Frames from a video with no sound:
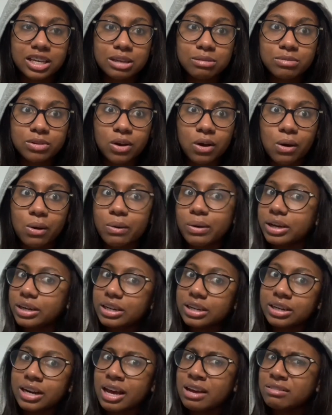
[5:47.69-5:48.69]
keep going
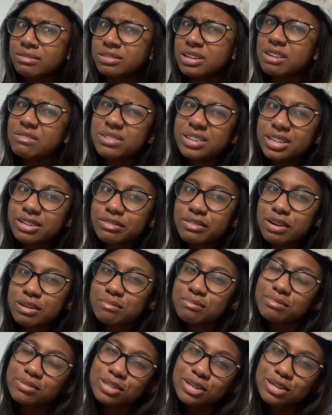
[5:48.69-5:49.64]
and uh, never give up.